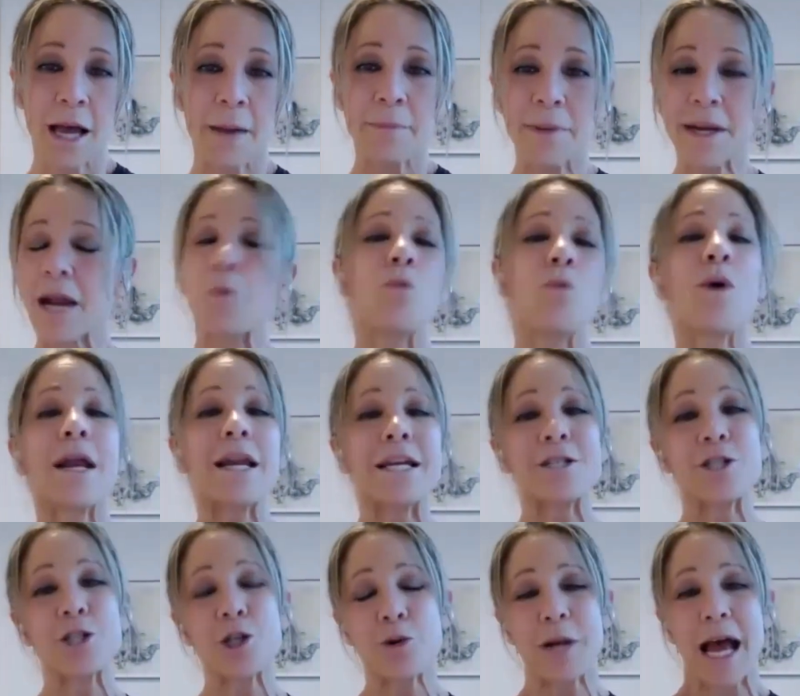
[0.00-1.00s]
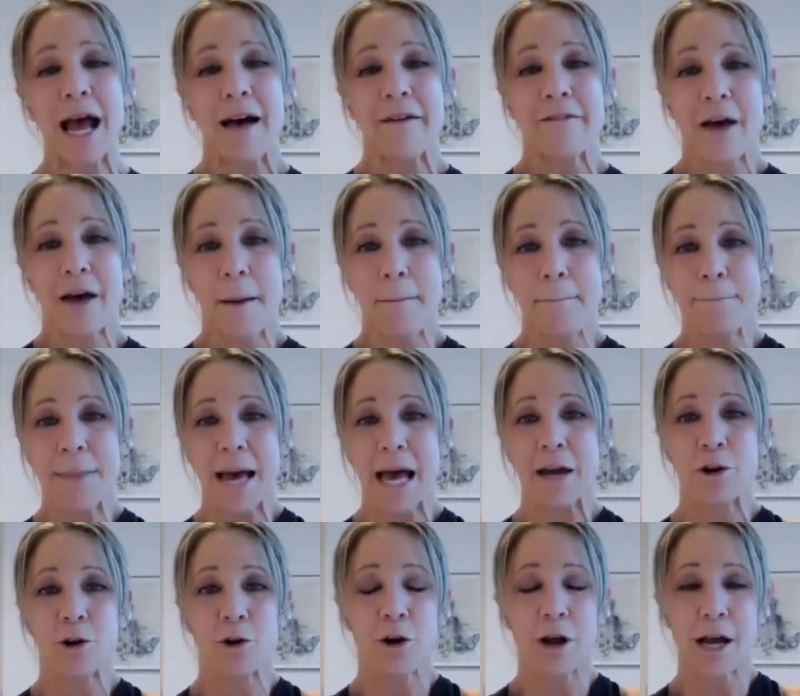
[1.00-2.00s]
But I wanted you to have a
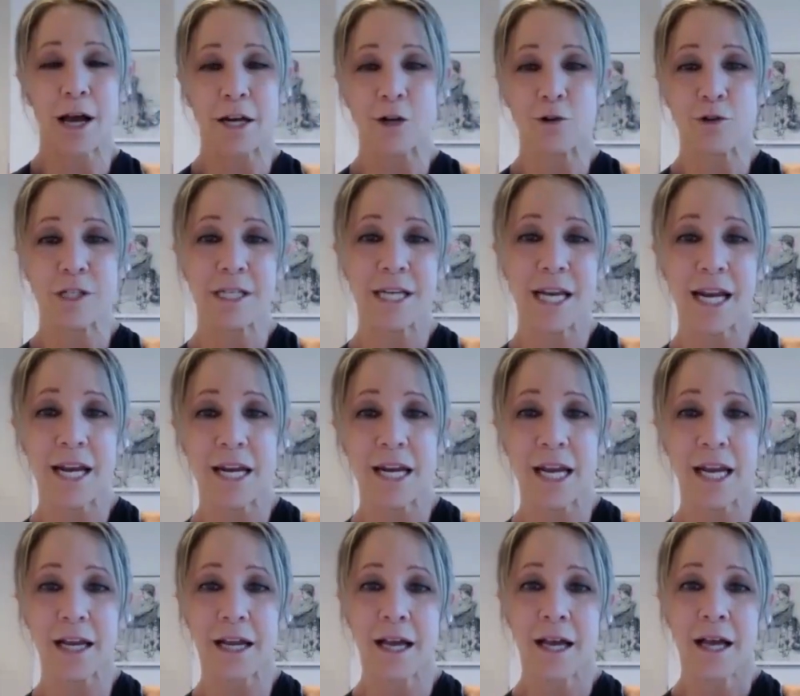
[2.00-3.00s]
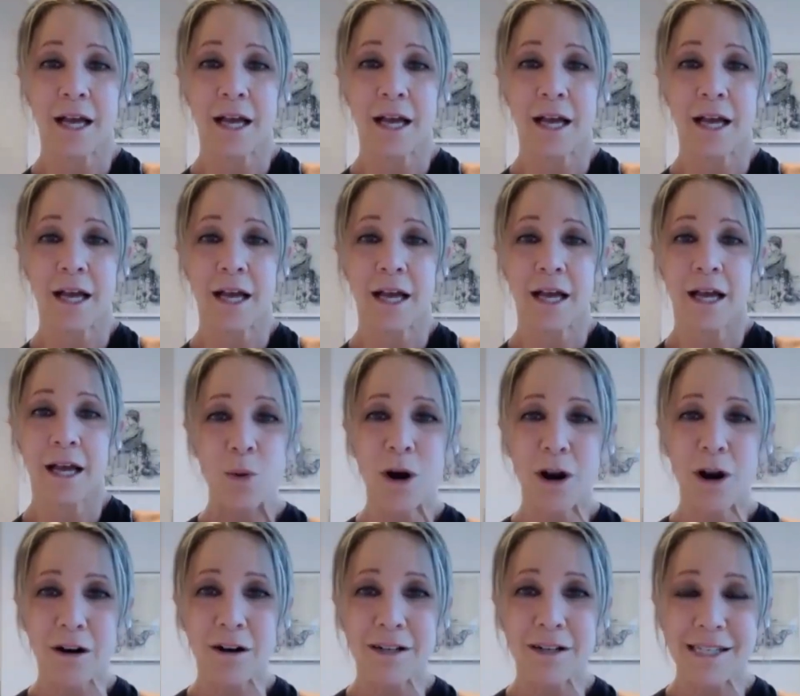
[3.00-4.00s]
better understanding how it
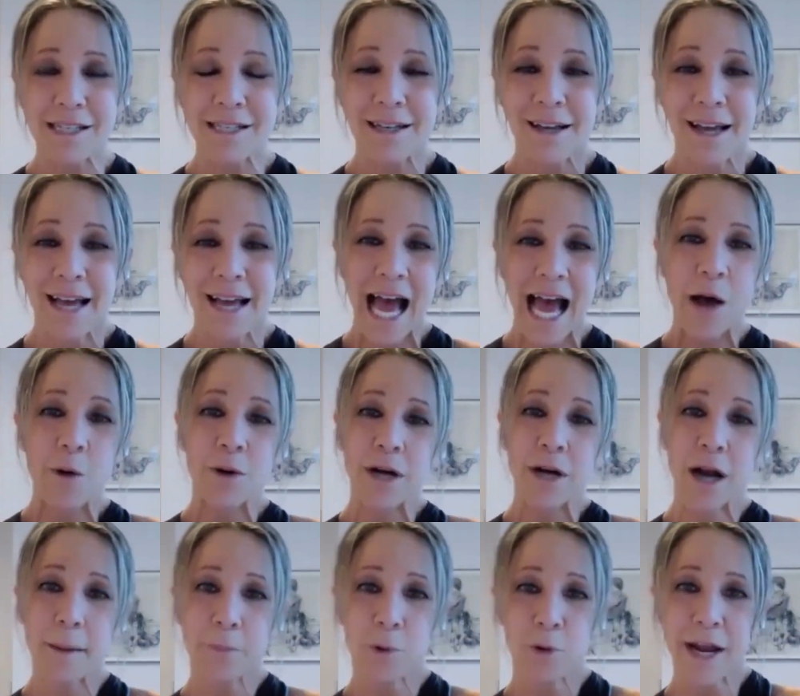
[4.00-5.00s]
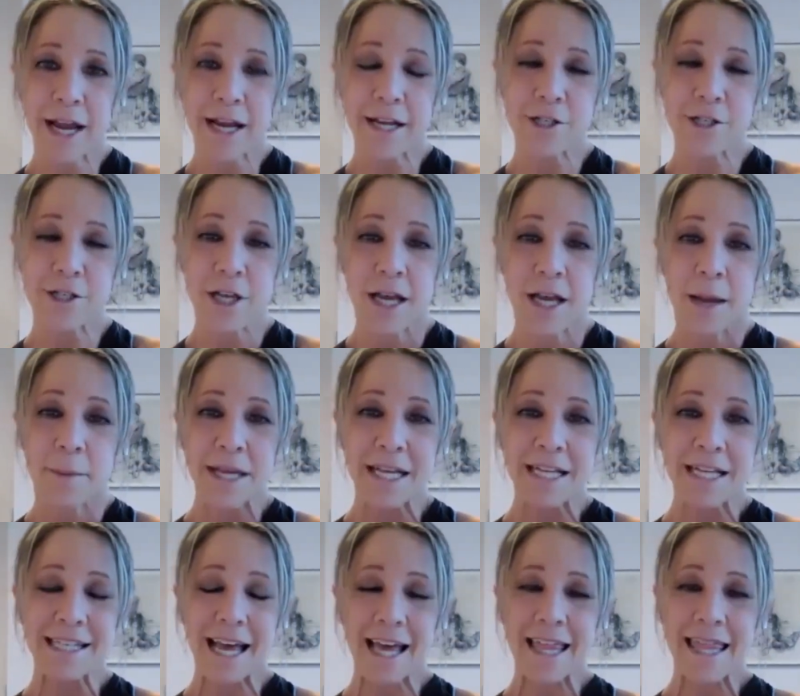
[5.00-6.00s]
works, how it operates,
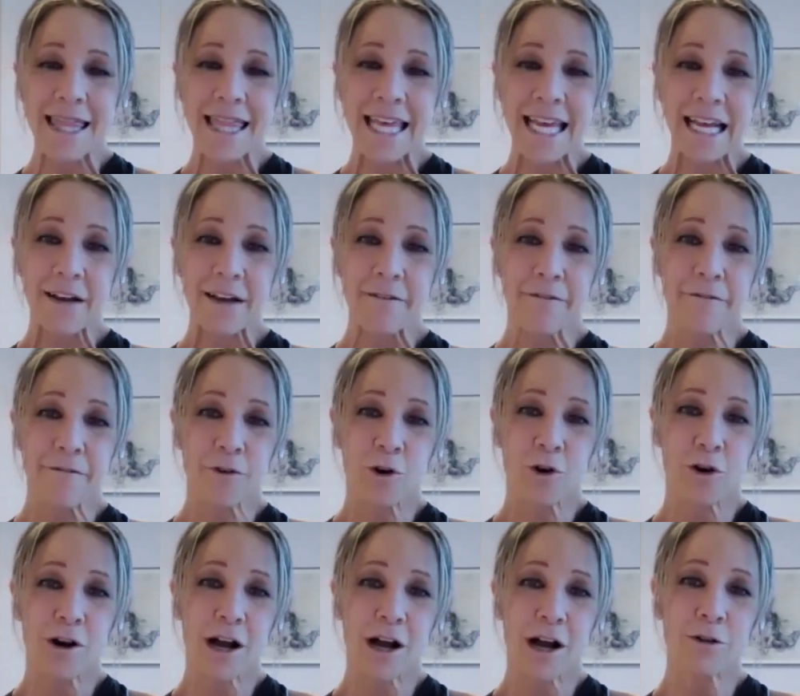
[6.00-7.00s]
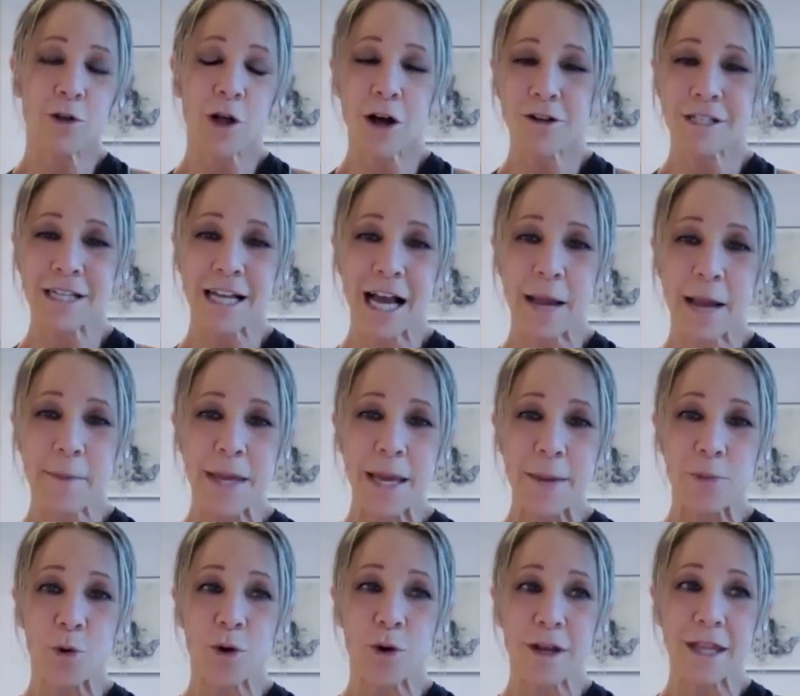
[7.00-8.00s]
because I think for a long time
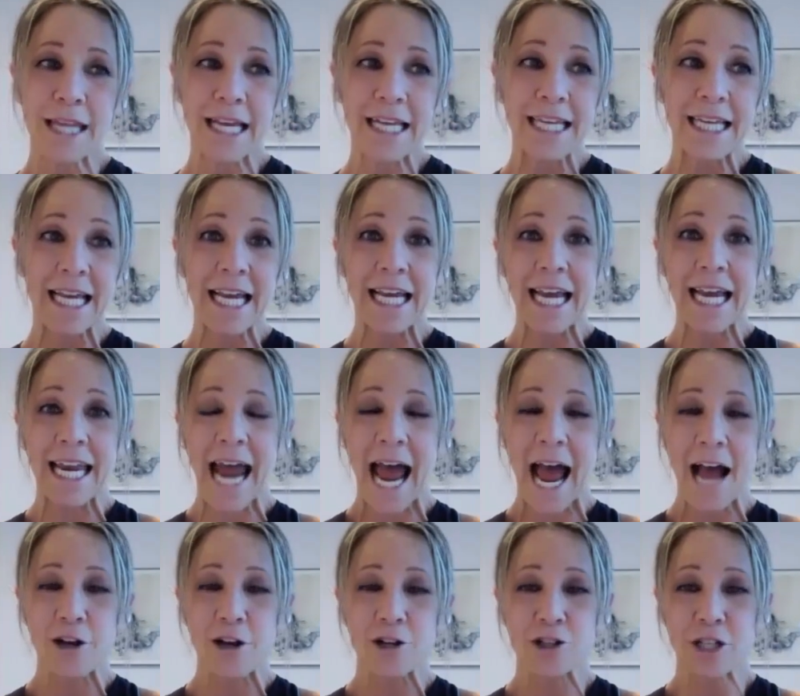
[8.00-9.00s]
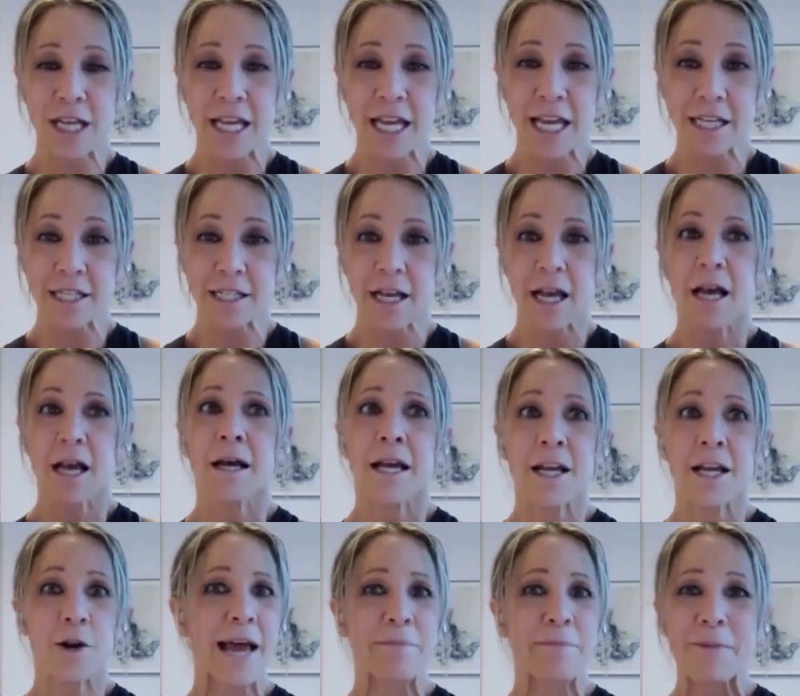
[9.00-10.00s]
people were thinking it actually is.
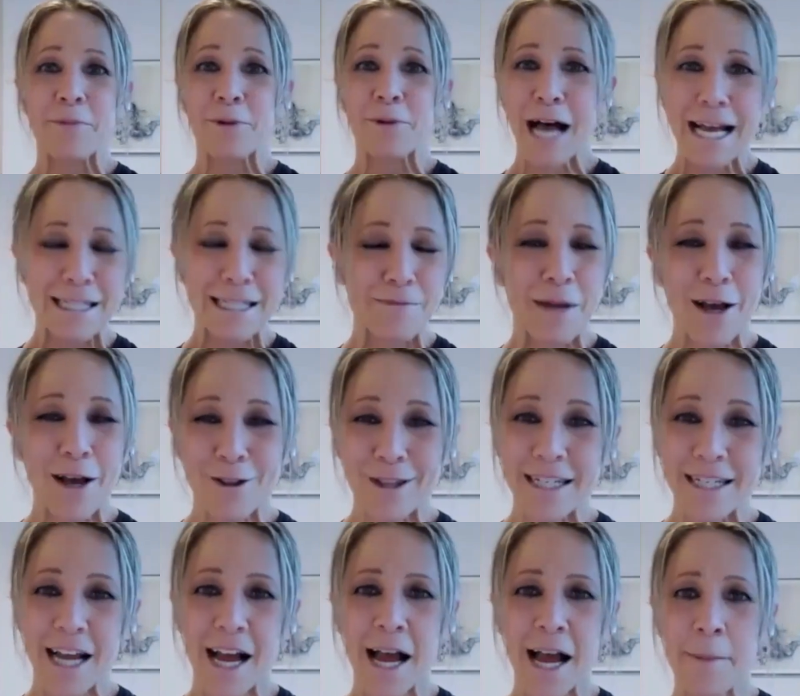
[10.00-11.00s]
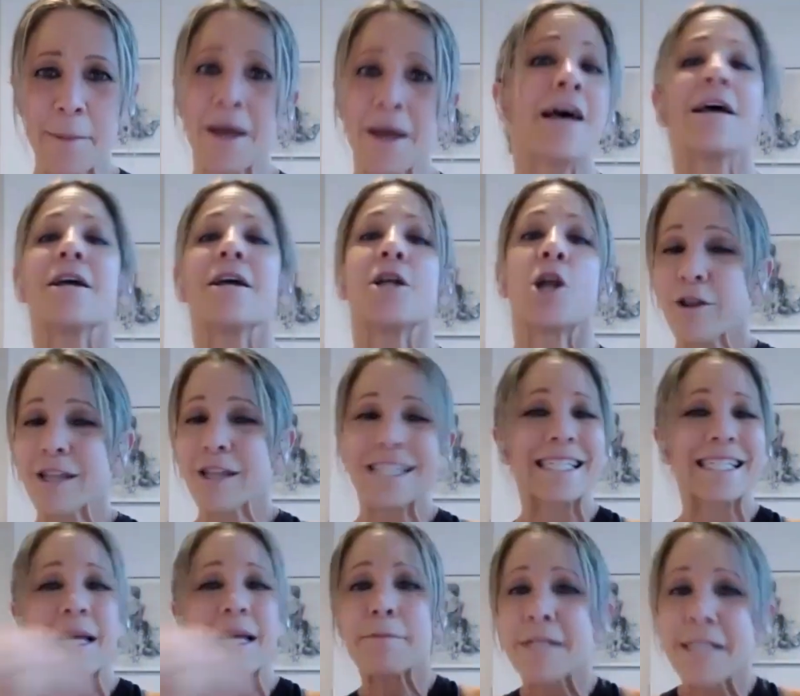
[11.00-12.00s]
You had people ask me all the time, are the
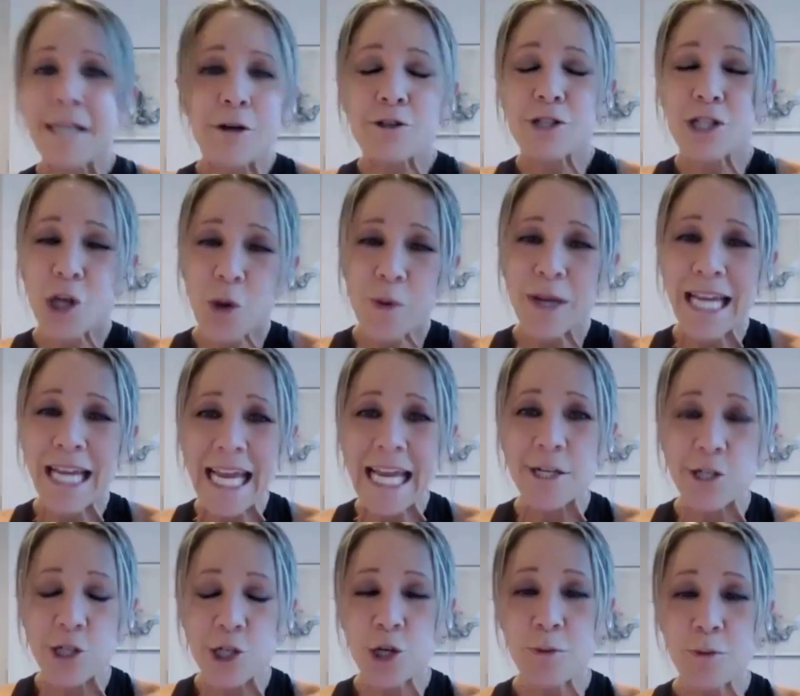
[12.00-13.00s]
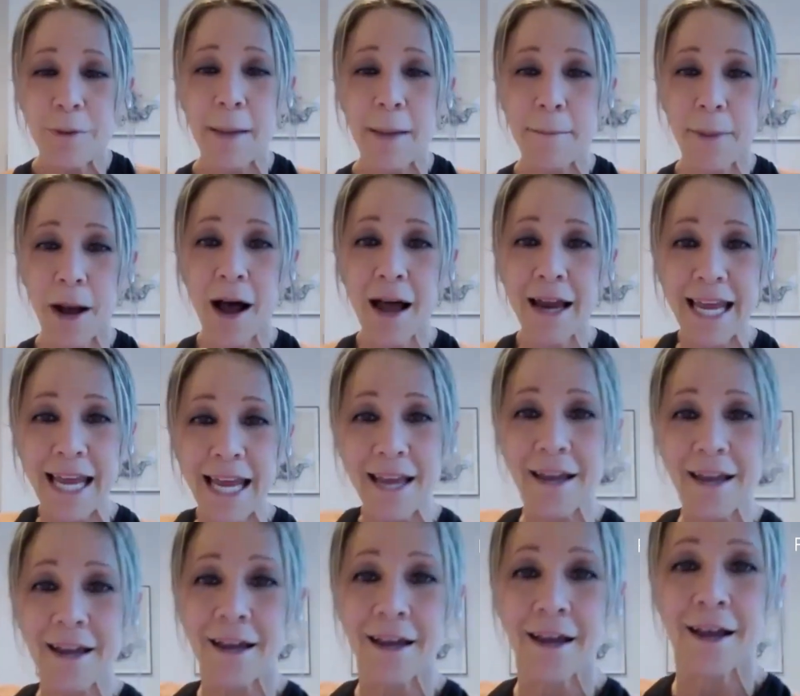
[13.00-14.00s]
stem cells going into my body?